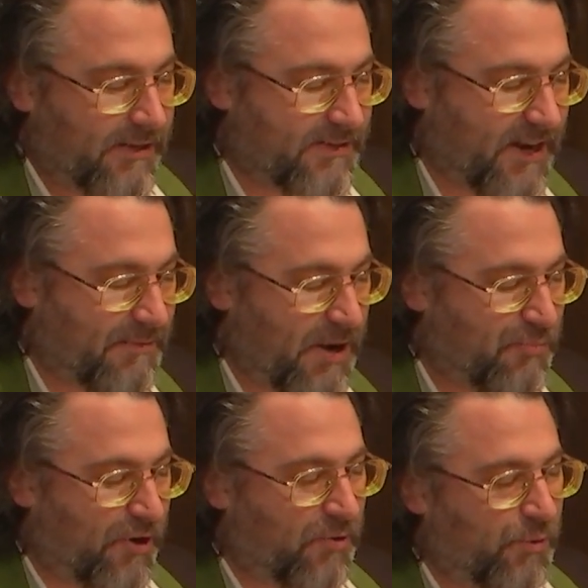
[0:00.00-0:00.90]
the time I
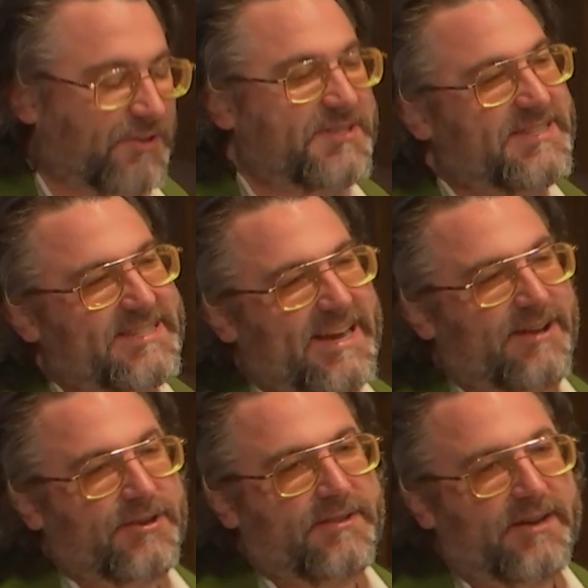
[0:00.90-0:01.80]
brought a wilted
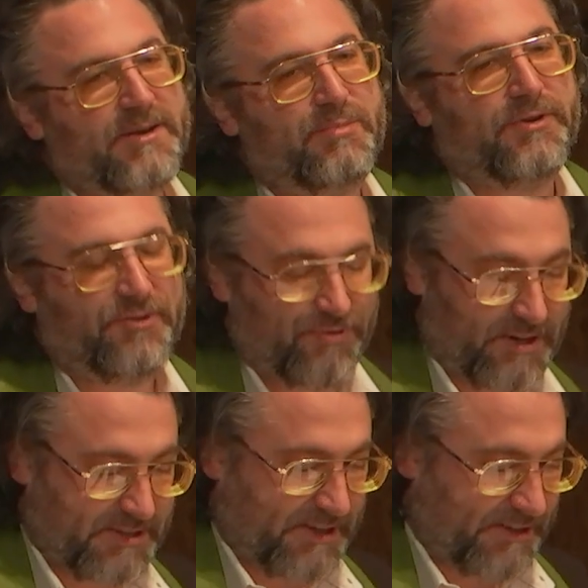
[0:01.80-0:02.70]
salad that I'd put a
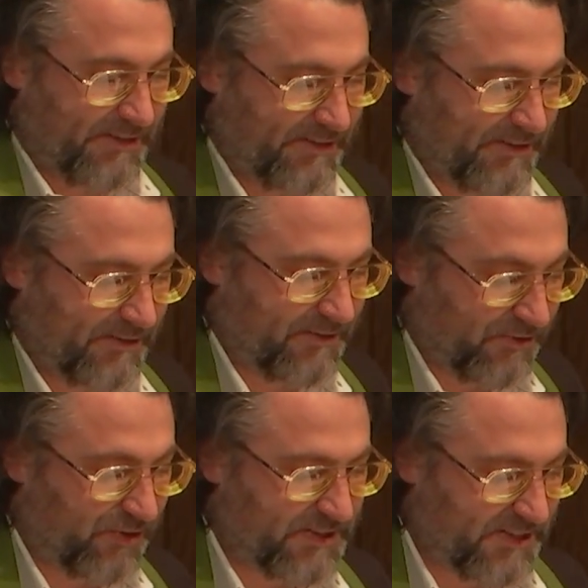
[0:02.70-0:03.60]
dressing, uh,
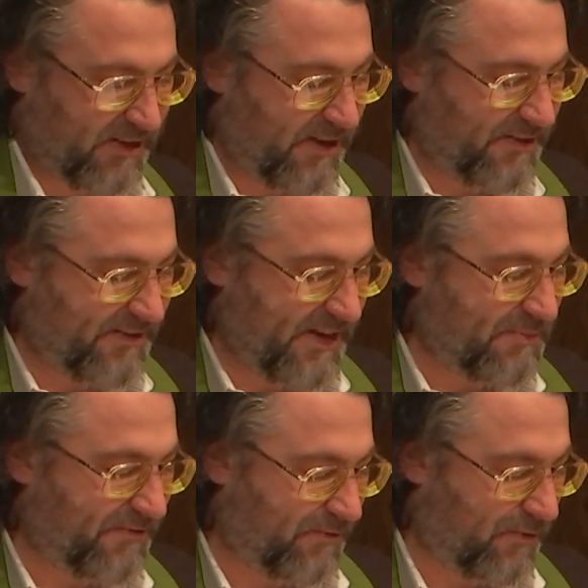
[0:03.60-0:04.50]
the dressing on the day
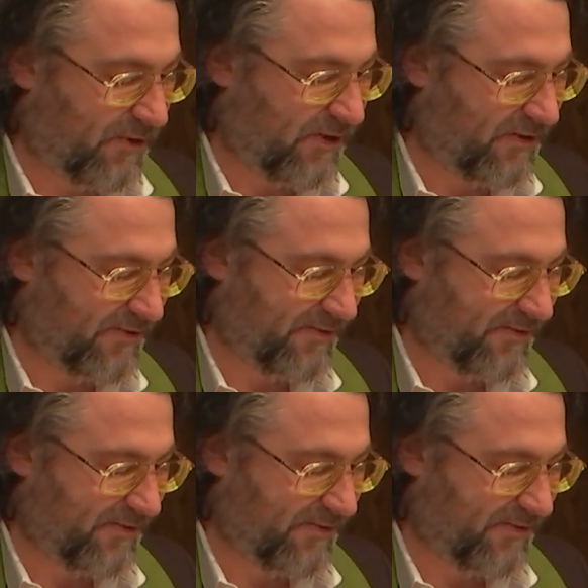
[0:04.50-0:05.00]
before